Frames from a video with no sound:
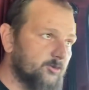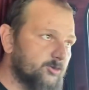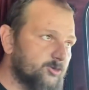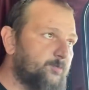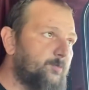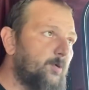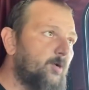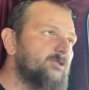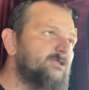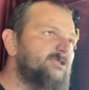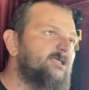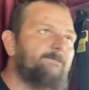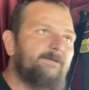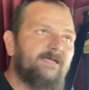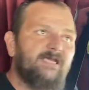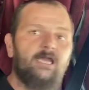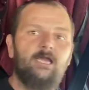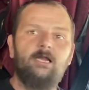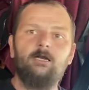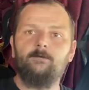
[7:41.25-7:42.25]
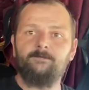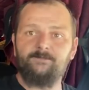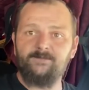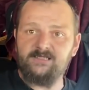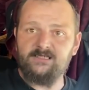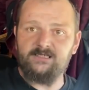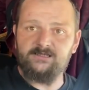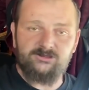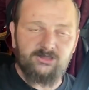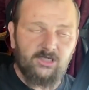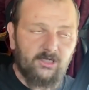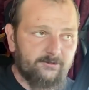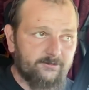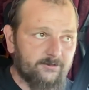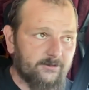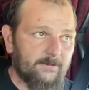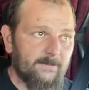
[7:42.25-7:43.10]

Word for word: supposed to be helping each other.